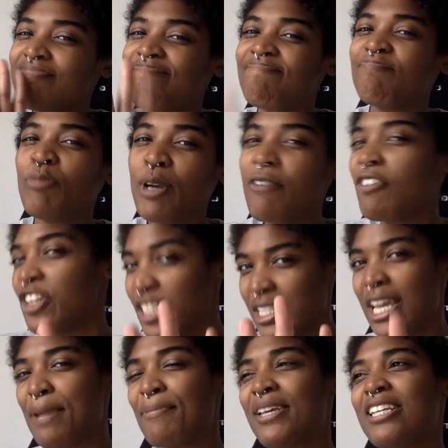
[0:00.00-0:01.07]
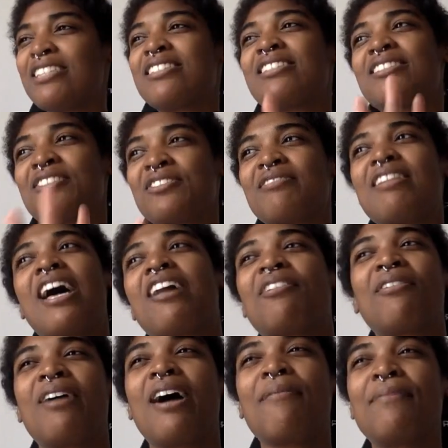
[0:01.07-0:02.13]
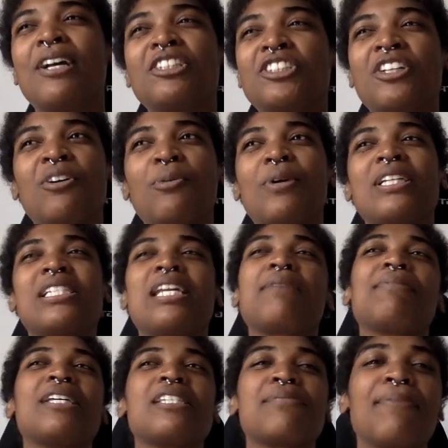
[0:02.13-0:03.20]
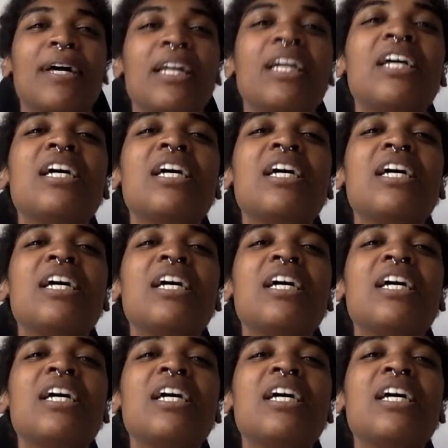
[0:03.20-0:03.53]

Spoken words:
Whatever his name is, I'm not sure what his name is, but